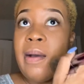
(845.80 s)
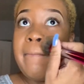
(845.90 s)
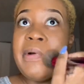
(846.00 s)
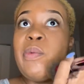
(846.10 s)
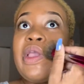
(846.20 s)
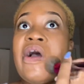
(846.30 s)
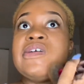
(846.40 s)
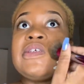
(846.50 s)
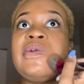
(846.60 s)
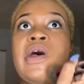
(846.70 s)
But we
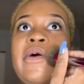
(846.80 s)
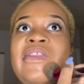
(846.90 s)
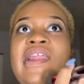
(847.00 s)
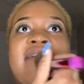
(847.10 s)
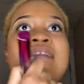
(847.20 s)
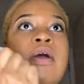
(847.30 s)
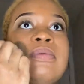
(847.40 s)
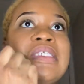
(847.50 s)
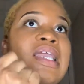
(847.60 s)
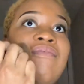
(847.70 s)
also know that it can help
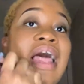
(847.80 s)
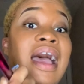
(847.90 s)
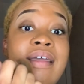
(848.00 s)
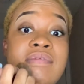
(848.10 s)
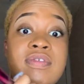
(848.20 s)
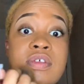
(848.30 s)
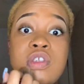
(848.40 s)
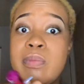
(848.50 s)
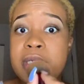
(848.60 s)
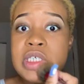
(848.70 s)
save lives.
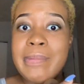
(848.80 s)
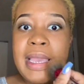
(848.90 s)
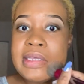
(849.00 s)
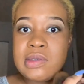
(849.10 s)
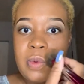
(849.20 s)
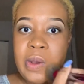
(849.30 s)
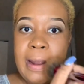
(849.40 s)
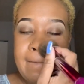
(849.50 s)
So put your mask on.